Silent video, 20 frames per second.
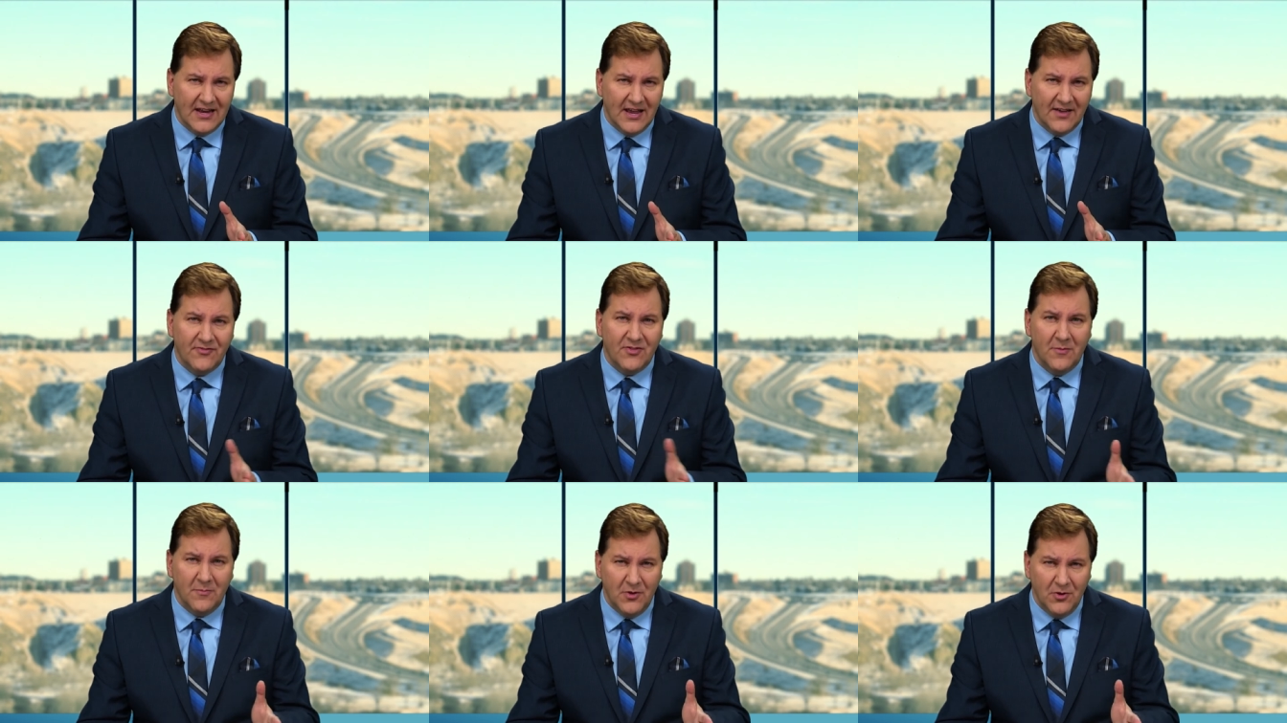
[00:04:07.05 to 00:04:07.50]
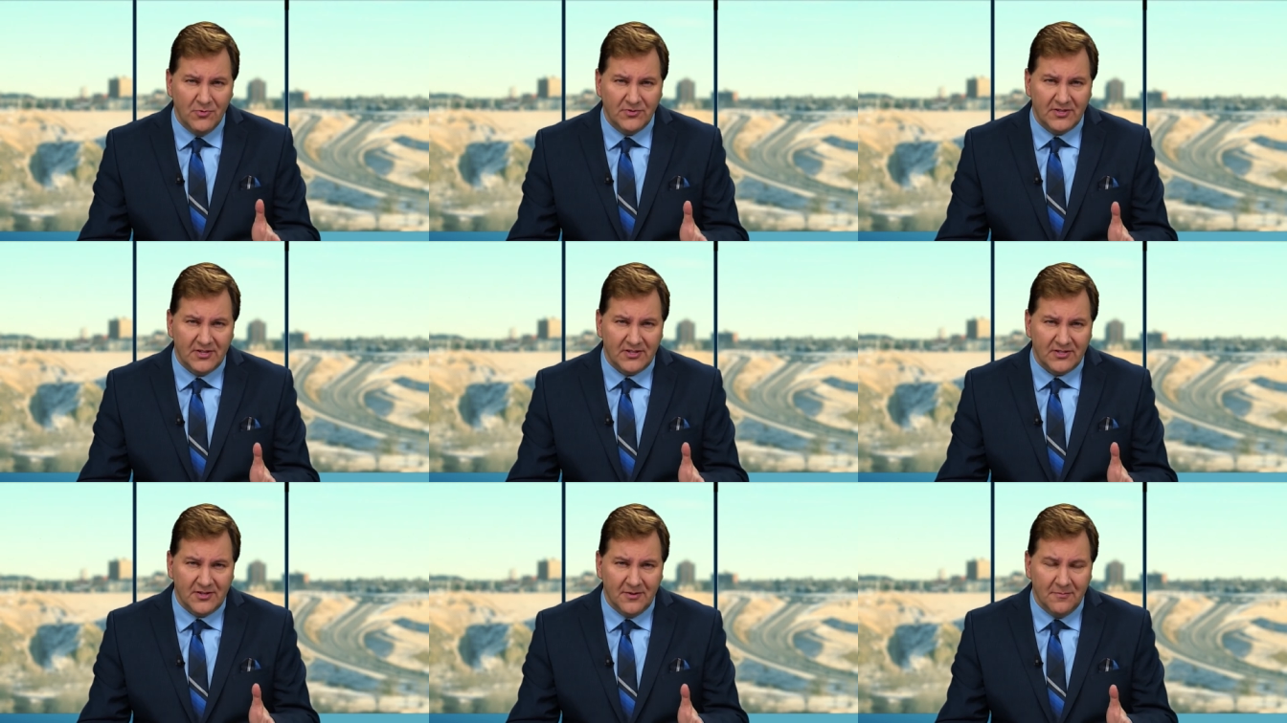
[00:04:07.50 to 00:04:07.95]
of the immune
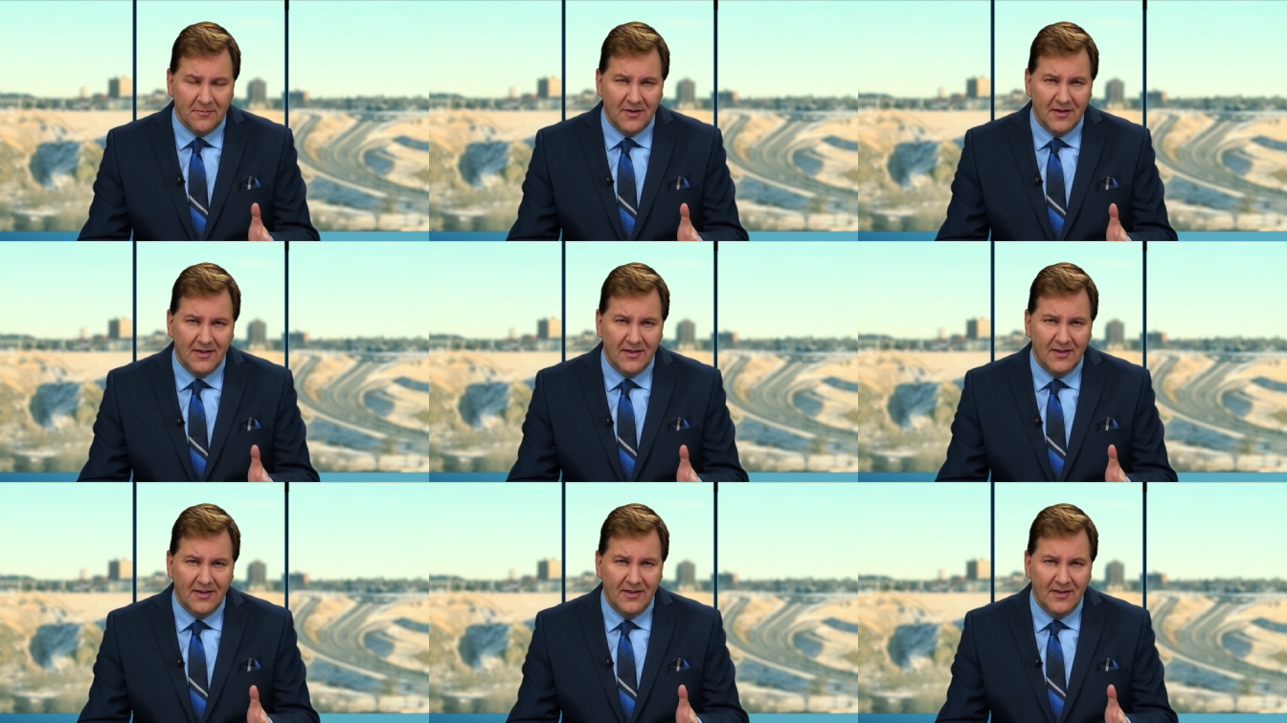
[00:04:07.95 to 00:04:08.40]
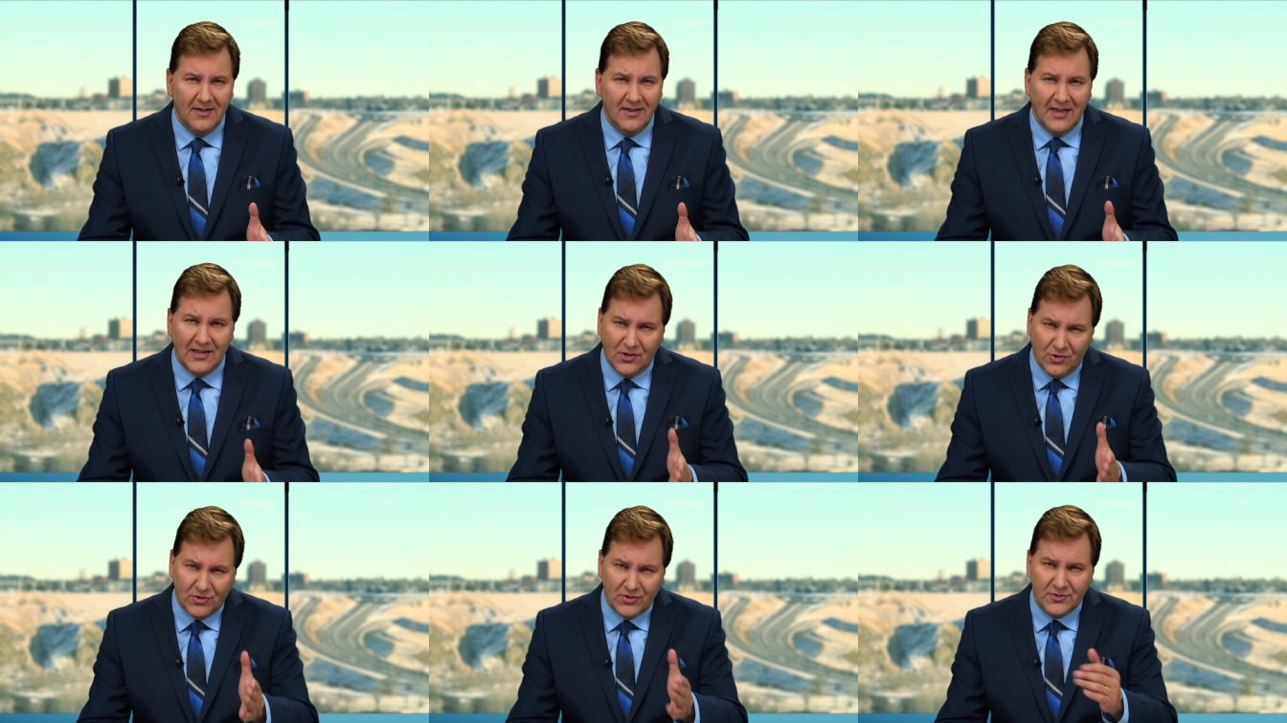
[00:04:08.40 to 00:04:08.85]
system.
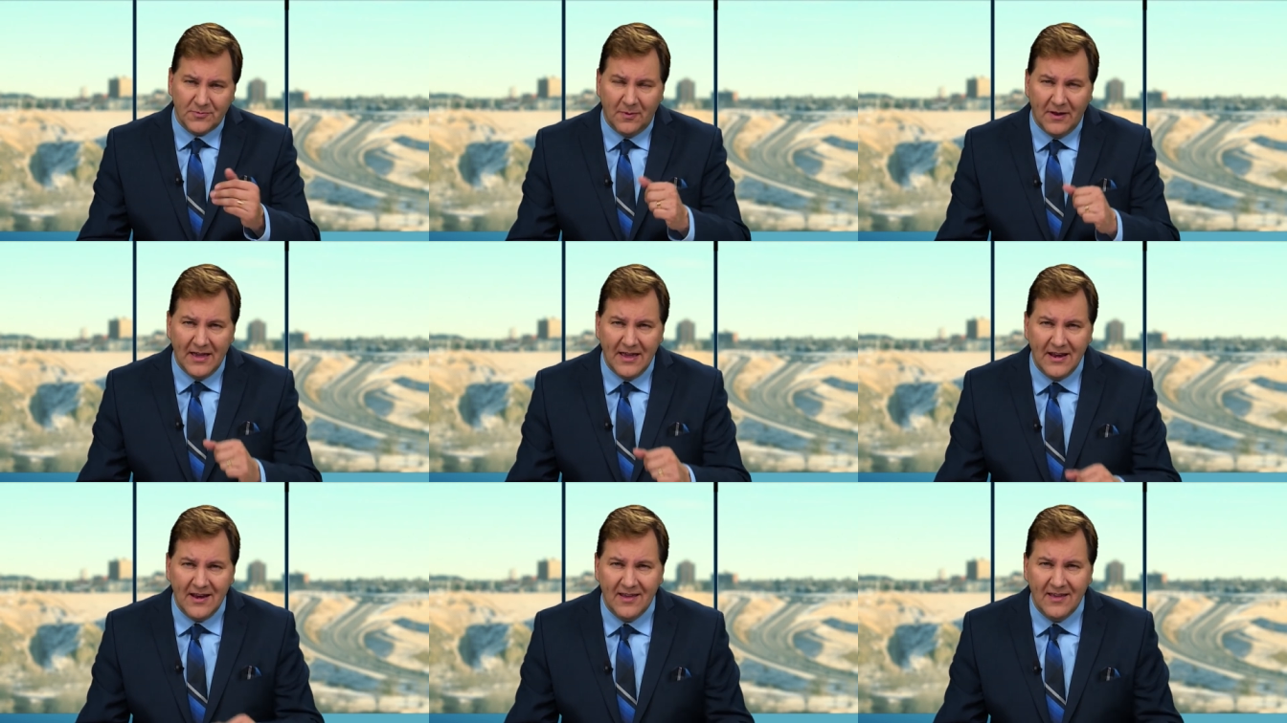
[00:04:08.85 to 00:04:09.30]
Can you explain?